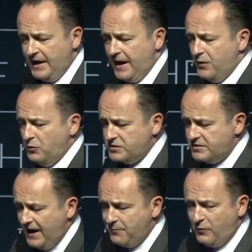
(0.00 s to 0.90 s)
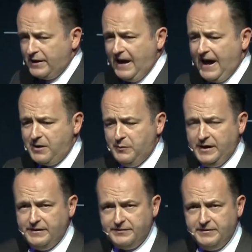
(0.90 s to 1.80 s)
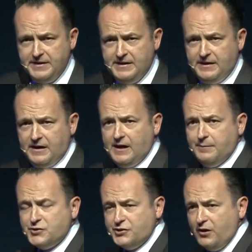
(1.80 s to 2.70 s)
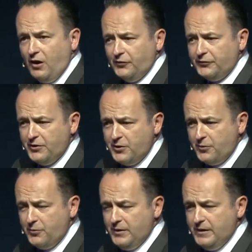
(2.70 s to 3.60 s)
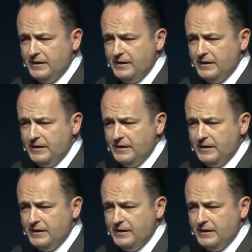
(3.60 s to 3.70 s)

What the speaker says: And those cyber academies should also